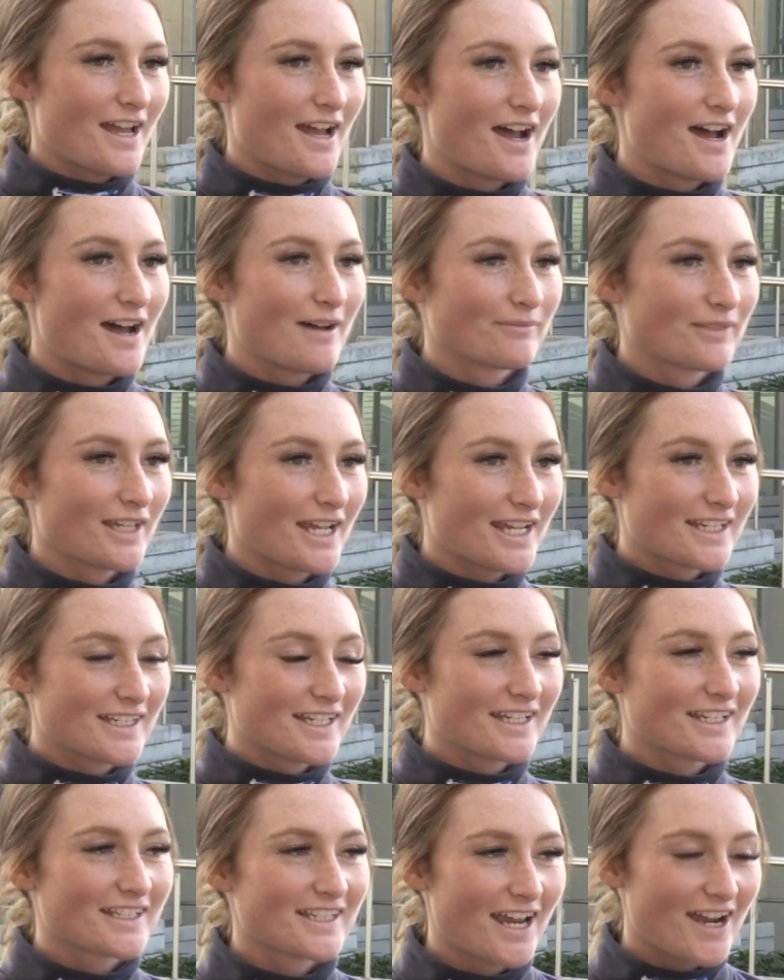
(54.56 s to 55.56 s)

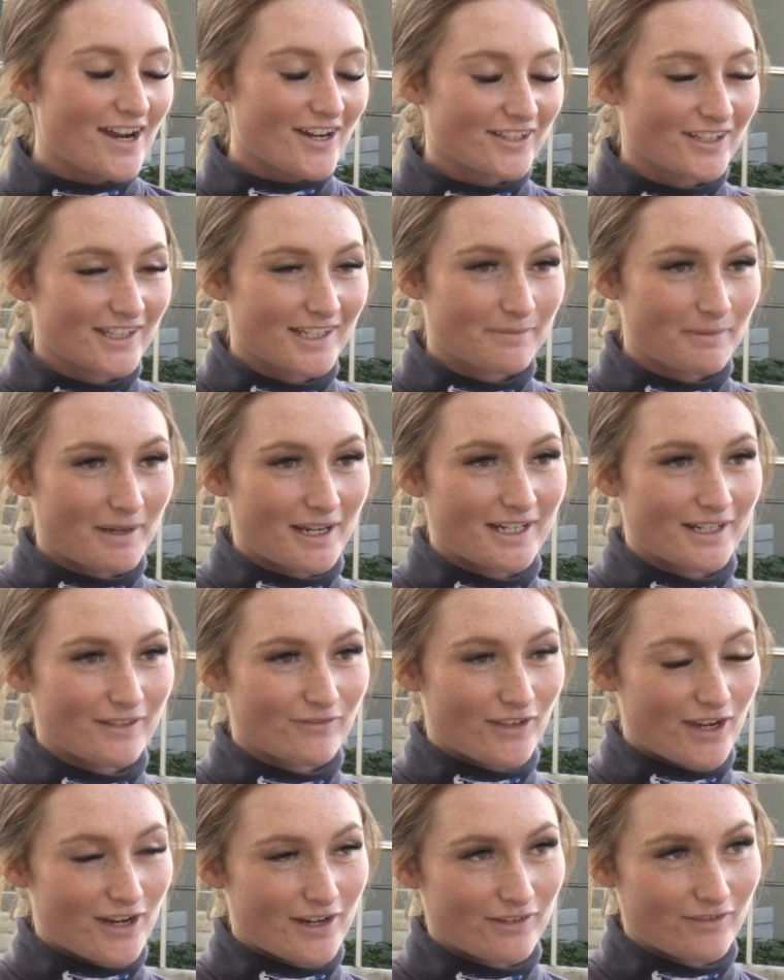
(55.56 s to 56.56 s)
Tinker Terra, she's been a
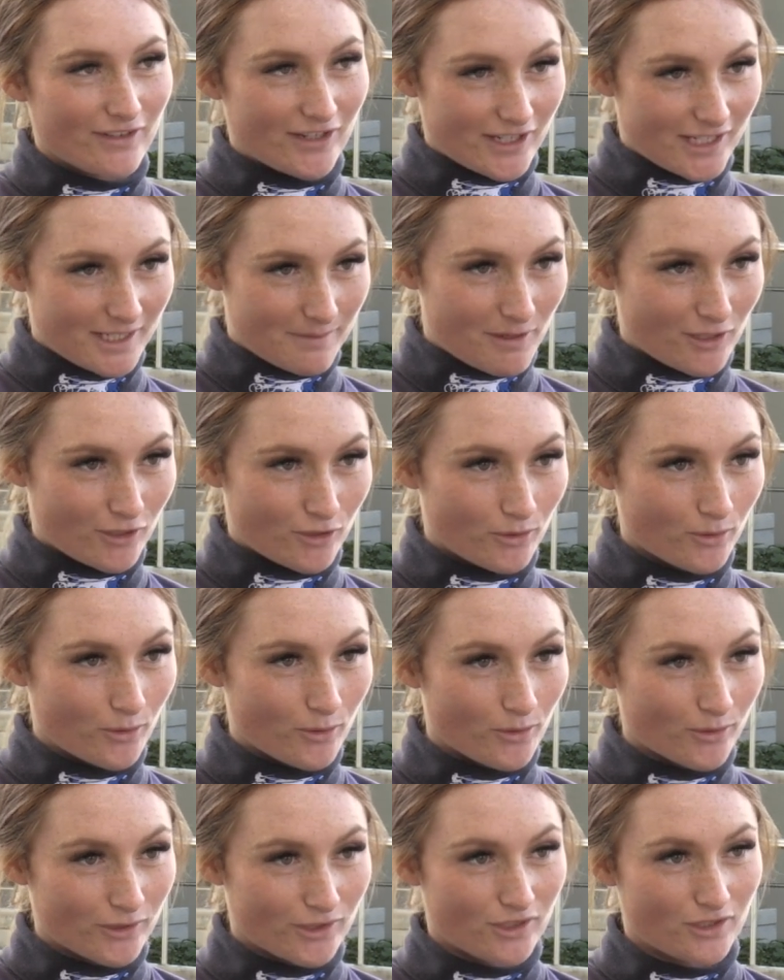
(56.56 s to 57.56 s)
very, very special
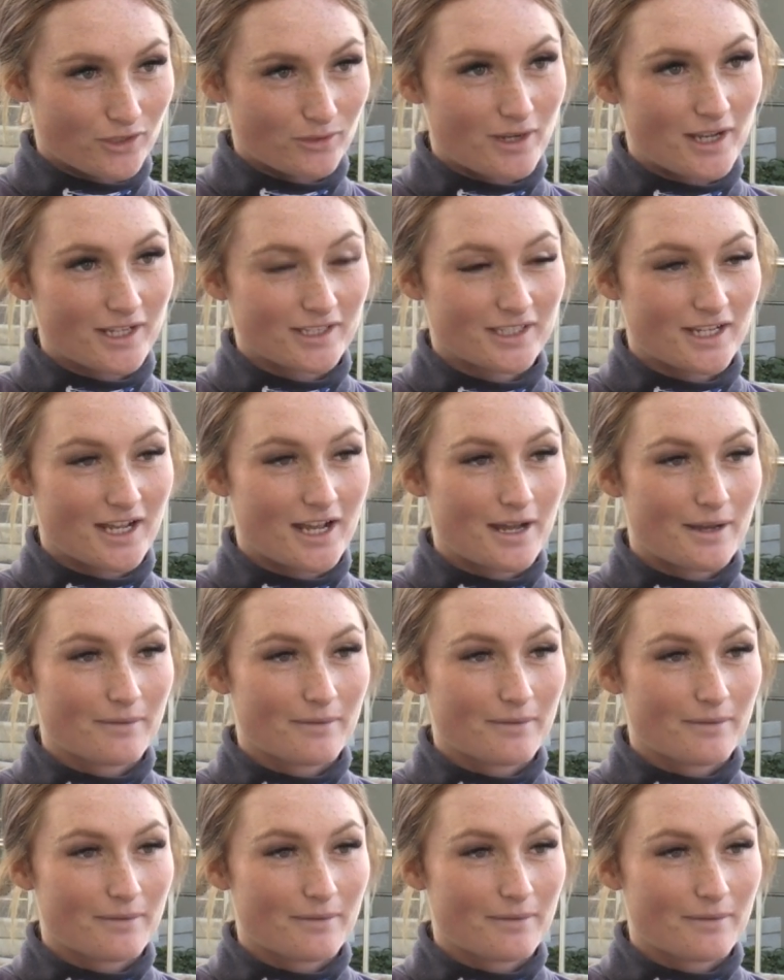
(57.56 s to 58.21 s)
horse to us.